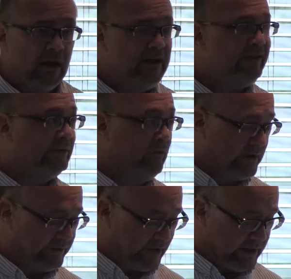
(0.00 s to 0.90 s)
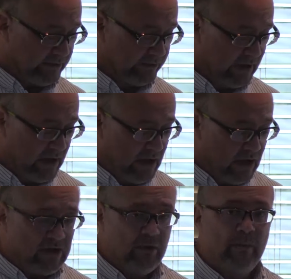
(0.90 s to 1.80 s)
And this ain't rocket science.
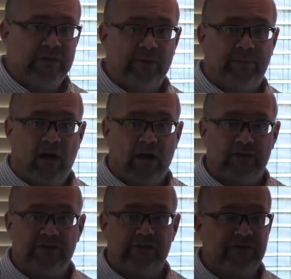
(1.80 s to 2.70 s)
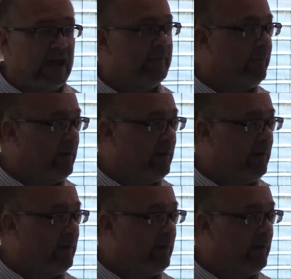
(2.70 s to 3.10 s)
You won't be surprised that the same